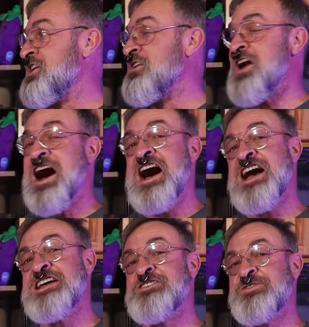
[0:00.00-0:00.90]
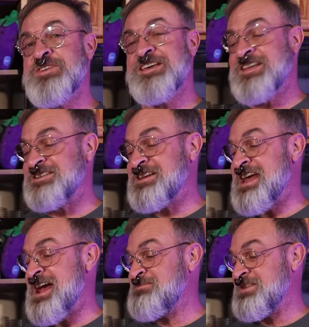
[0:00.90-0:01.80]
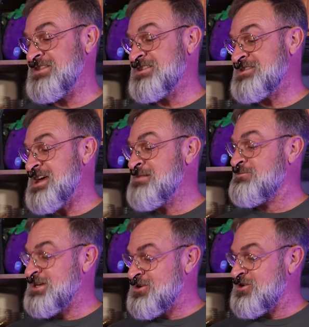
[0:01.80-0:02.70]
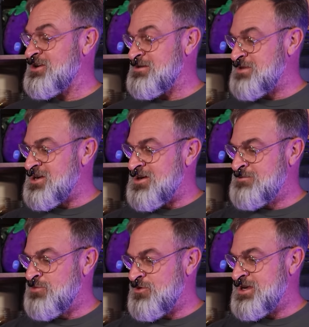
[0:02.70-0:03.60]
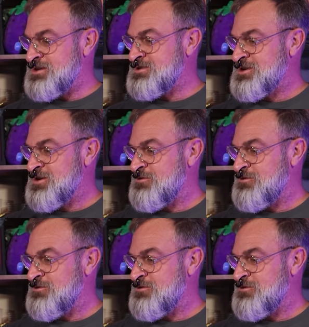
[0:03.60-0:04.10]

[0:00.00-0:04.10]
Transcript: so, I don't think that's going to happen this time. We are going to be on point.